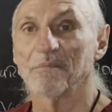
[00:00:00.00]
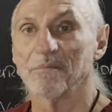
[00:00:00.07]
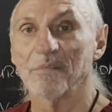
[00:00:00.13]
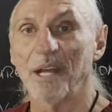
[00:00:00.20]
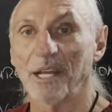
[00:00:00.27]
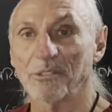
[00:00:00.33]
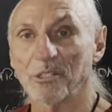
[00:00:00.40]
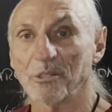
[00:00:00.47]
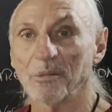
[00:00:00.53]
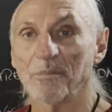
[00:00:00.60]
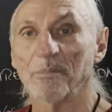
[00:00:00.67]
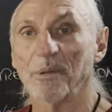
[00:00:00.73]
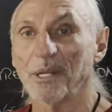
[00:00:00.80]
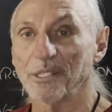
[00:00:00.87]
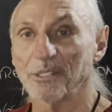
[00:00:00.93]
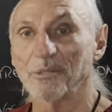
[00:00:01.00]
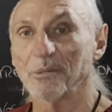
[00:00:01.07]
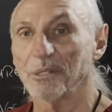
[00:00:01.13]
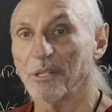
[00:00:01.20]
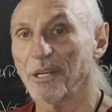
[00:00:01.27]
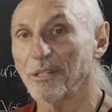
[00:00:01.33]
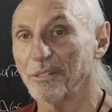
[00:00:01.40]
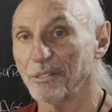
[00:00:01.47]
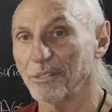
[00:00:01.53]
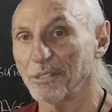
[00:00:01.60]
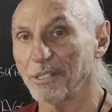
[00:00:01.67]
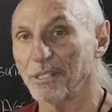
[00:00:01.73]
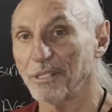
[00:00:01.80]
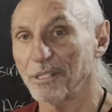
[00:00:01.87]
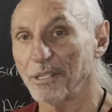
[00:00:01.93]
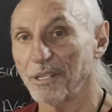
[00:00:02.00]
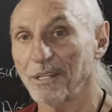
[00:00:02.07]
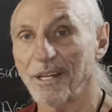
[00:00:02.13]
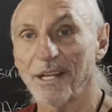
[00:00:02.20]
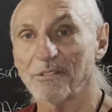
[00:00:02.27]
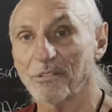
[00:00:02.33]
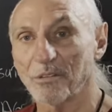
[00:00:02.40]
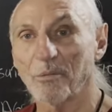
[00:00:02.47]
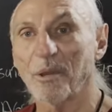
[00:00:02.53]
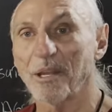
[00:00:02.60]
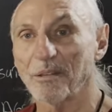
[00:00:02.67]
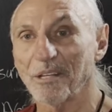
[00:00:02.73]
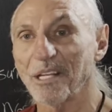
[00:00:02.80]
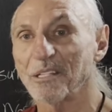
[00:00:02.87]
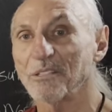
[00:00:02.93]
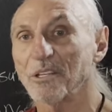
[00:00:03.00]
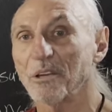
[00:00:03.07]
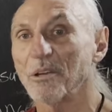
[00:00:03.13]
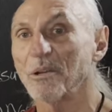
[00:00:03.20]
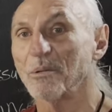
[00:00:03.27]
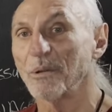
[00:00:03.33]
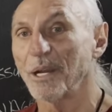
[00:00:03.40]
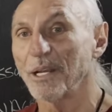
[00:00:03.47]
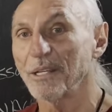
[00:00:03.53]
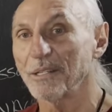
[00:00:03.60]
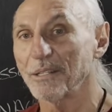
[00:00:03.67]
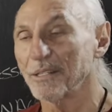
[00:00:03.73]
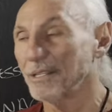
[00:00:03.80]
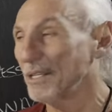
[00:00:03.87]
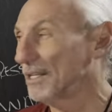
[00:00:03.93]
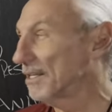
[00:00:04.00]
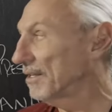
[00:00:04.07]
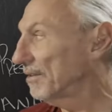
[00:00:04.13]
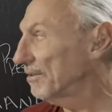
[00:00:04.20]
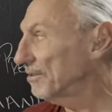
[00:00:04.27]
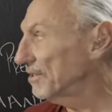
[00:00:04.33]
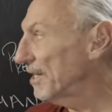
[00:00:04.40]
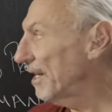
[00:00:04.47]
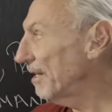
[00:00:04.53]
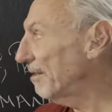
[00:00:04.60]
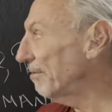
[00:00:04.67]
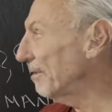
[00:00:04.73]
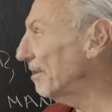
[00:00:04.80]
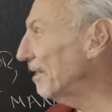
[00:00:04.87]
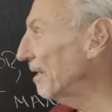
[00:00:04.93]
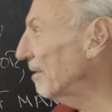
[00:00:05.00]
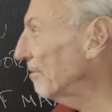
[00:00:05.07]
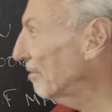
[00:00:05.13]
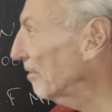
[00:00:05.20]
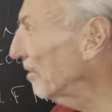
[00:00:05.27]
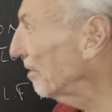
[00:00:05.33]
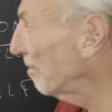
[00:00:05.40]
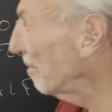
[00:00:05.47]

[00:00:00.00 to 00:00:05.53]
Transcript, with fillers: not so impressed with others. And that's the way things go, right? There's not everything's going